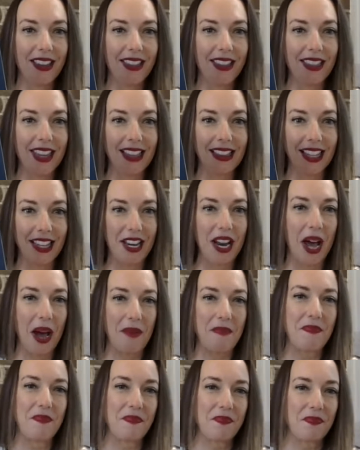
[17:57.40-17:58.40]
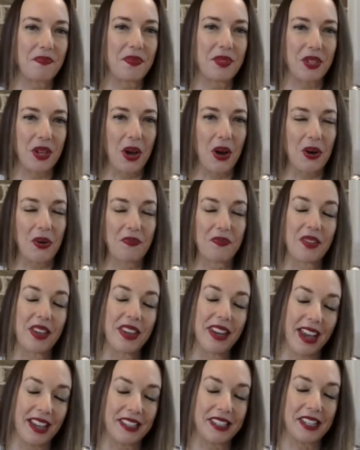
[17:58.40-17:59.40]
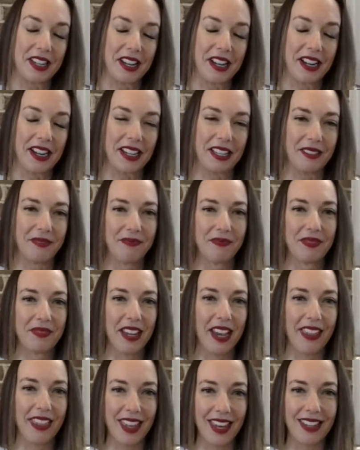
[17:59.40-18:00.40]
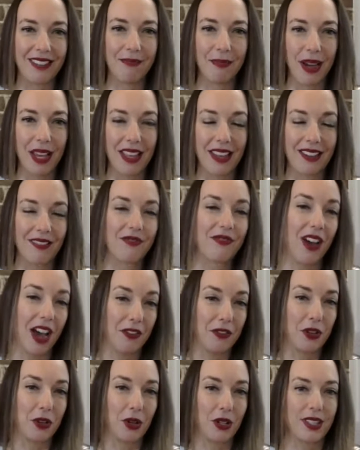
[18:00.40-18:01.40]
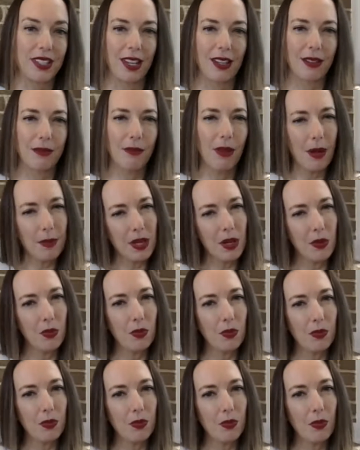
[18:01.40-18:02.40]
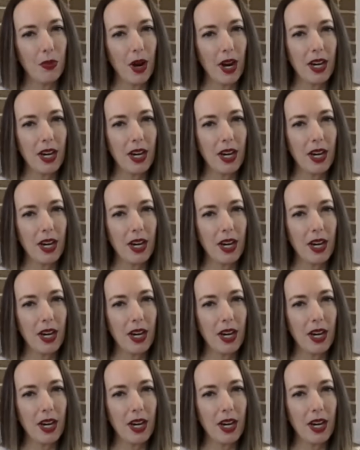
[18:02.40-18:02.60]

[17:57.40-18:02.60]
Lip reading: they lit up. So, and as did I. And then my 5-year-old said, Mommy, why